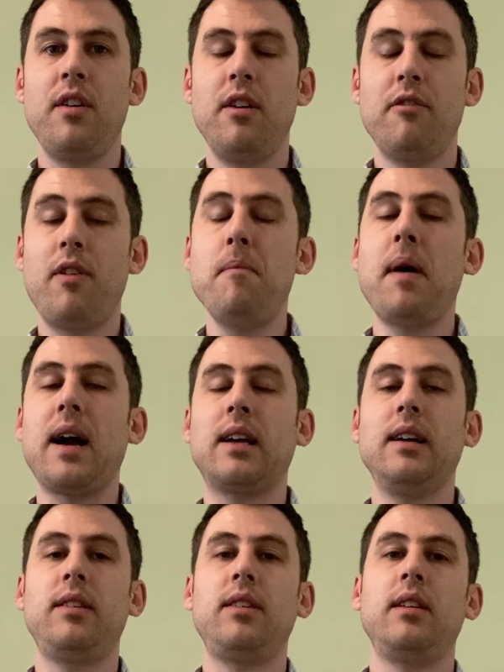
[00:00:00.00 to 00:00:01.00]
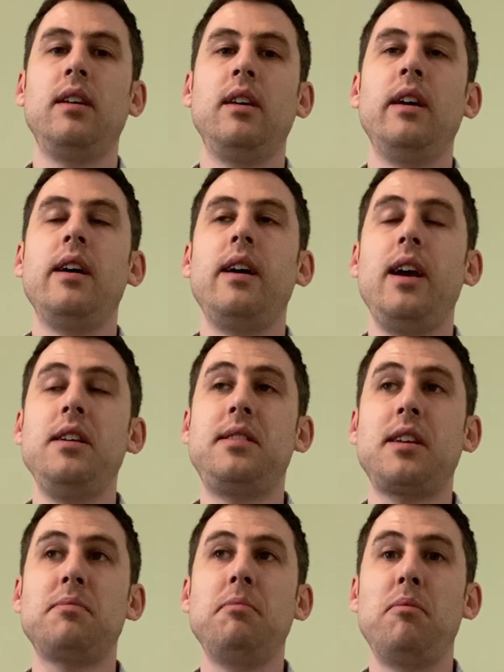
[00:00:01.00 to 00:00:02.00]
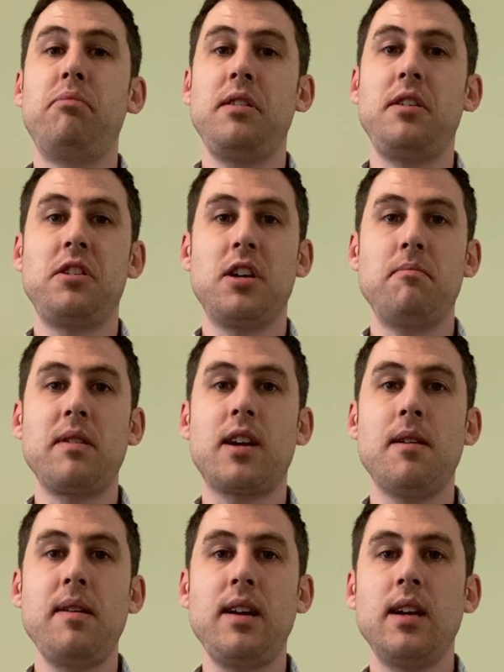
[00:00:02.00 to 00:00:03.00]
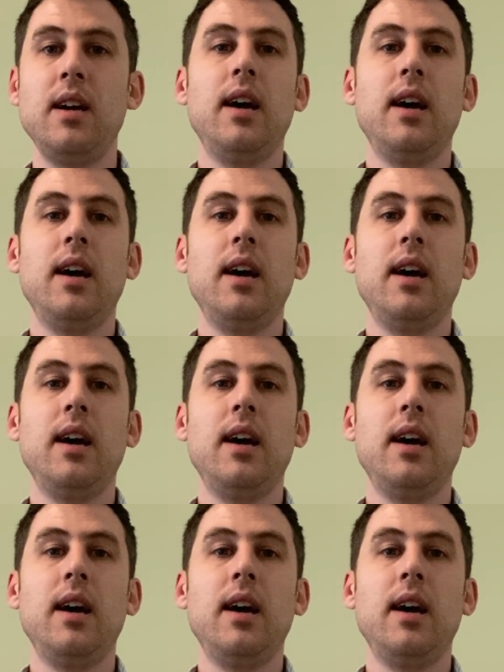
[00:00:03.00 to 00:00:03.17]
from Baccus a six mil British army coming,